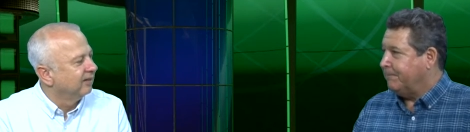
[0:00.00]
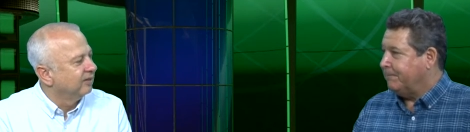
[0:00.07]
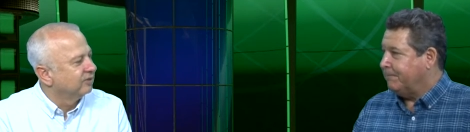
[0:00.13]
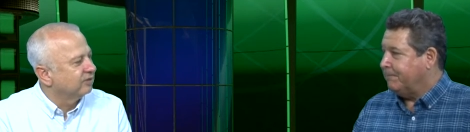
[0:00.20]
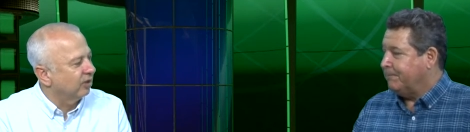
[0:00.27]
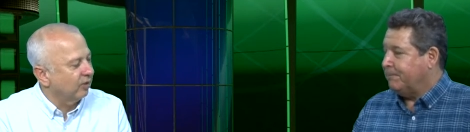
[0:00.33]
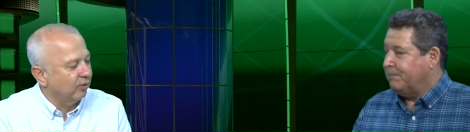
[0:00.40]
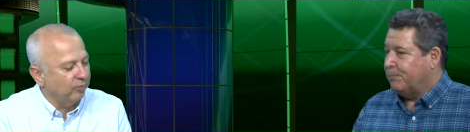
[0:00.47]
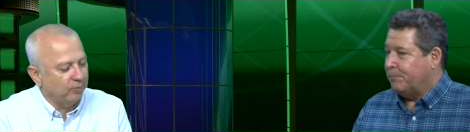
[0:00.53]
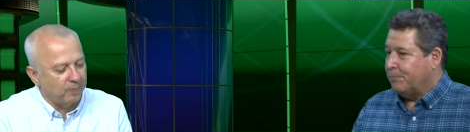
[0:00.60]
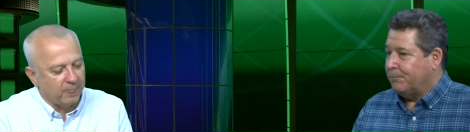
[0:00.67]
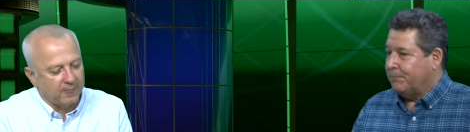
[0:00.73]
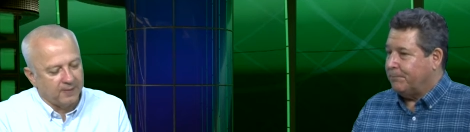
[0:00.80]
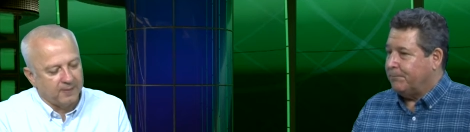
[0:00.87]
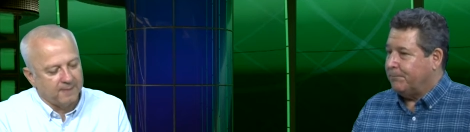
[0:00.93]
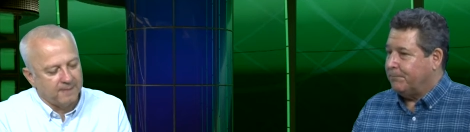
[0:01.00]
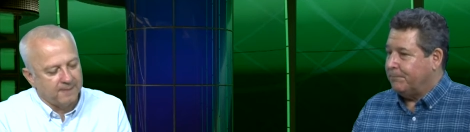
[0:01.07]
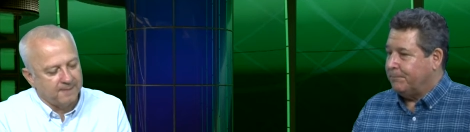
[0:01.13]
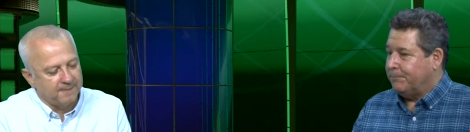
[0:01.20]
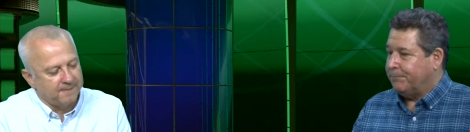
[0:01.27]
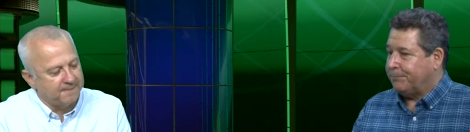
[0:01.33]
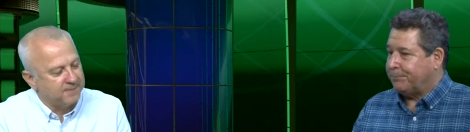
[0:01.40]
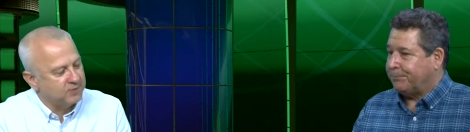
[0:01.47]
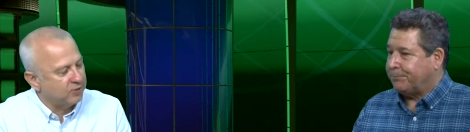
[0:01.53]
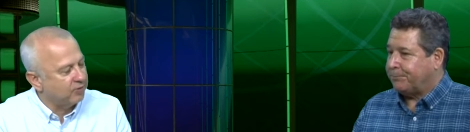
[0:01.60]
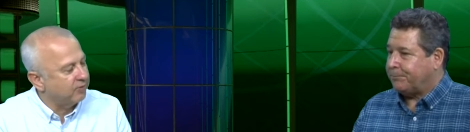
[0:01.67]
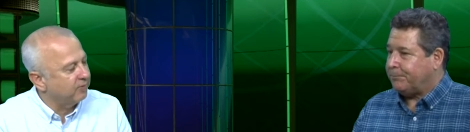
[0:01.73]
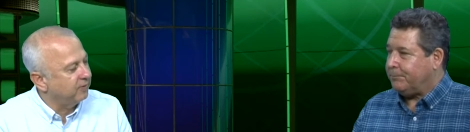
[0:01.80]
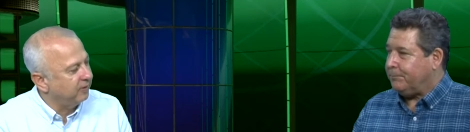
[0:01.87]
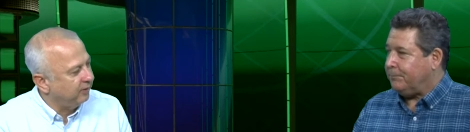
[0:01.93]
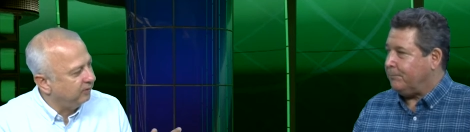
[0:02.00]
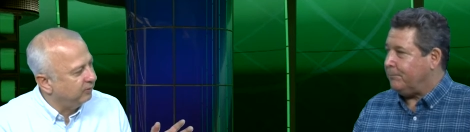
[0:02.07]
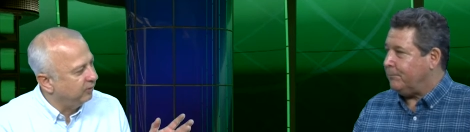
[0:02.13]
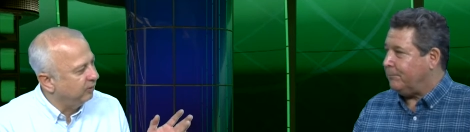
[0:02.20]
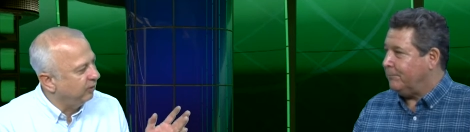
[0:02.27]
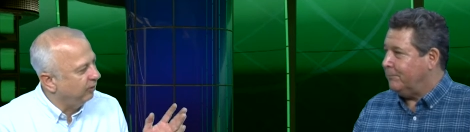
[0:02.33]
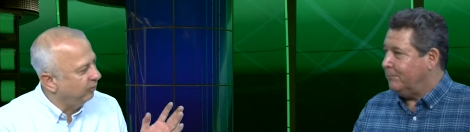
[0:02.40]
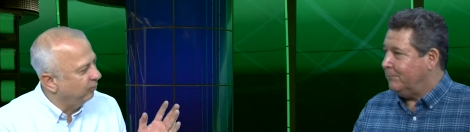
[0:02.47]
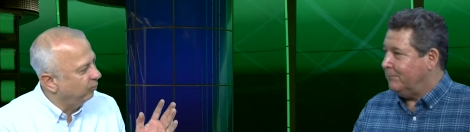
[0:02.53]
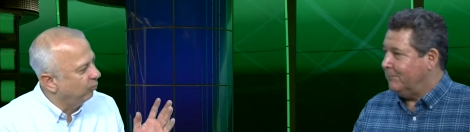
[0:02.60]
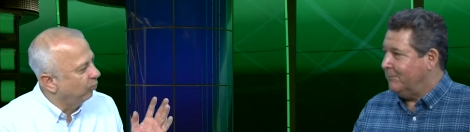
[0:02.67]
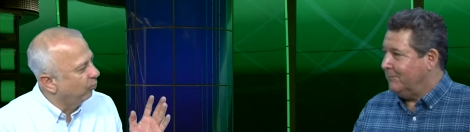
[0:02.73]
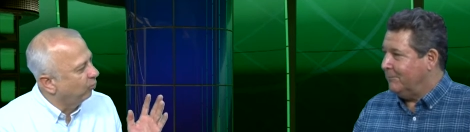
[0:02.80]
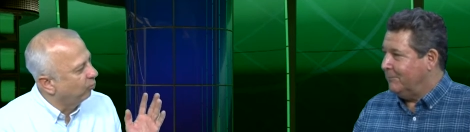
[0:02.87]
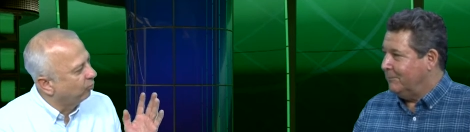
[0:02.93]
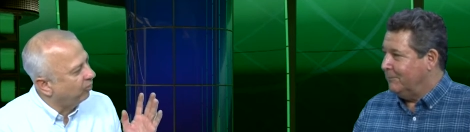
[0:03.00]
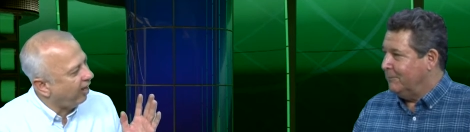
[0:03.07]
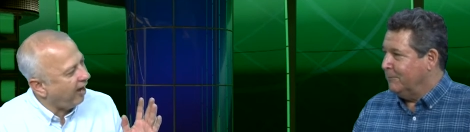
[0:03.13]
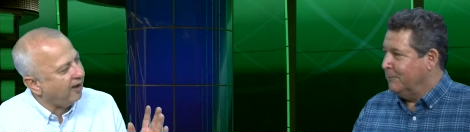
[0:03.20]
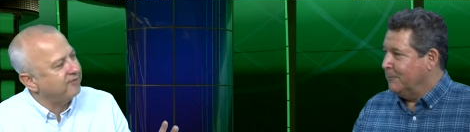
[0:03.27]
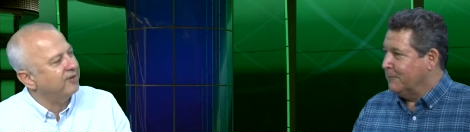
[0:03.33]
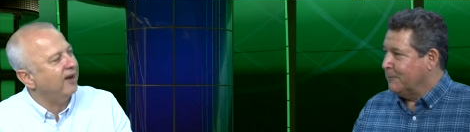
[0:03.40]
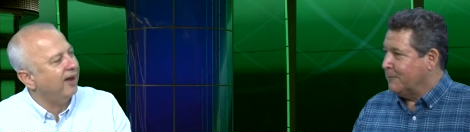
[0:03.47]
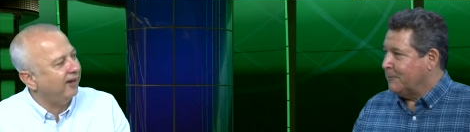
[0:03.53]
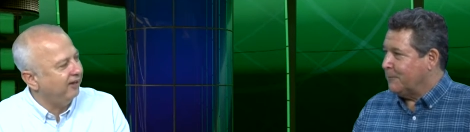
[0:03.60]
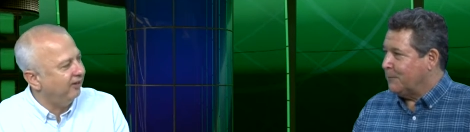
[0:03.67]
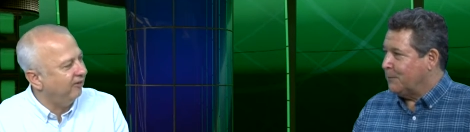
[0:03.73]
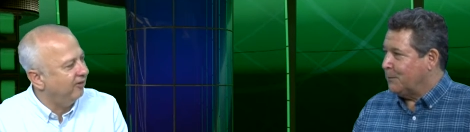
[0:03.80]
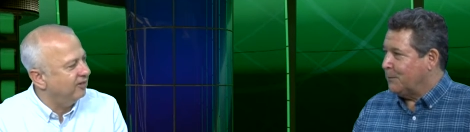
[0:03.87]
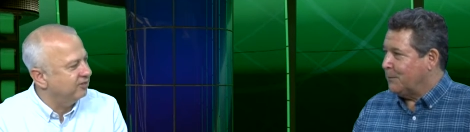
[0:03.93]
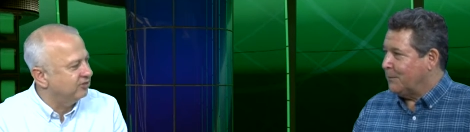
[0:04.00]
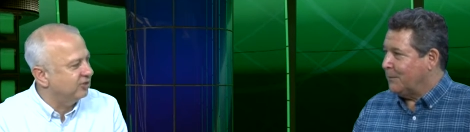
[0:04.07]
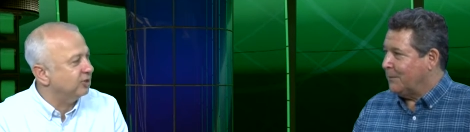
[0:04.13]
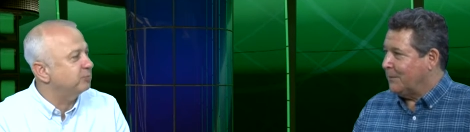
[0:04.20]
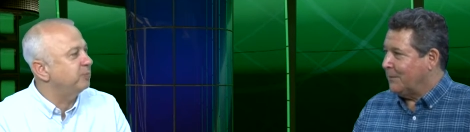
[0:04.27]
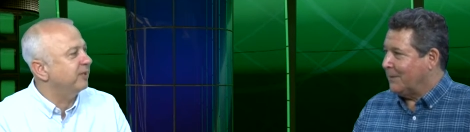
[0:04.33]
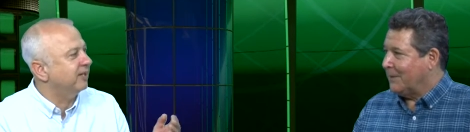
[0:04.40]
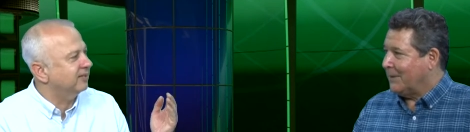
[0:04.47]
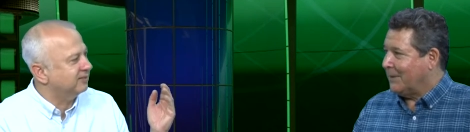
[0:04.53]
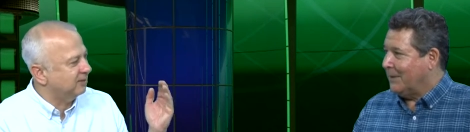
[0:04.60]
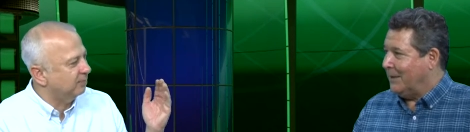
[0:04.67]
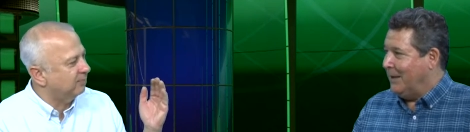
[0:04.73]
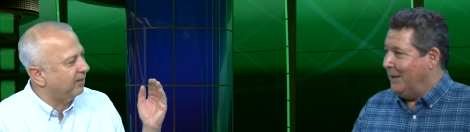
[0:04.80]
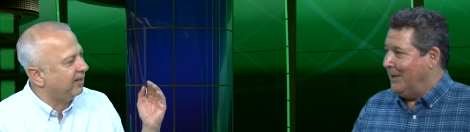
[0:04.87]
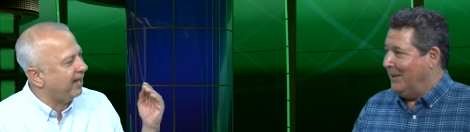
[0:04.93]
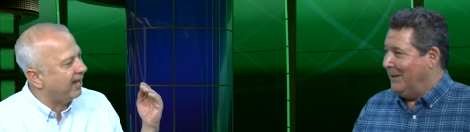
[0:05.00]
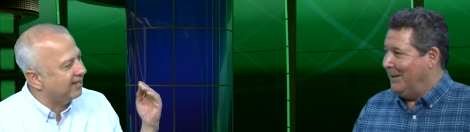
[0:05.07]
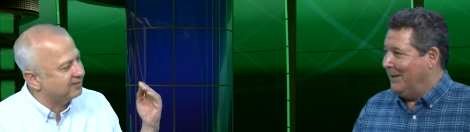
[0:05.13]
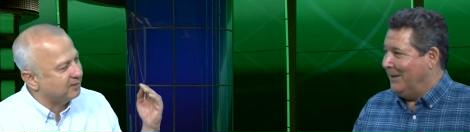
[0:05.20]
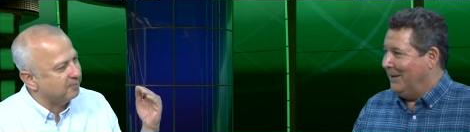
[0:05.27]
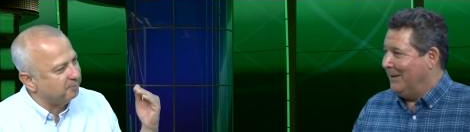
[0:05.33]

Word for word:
Speaker 1: So so that the, the caveat here is just because somebody has a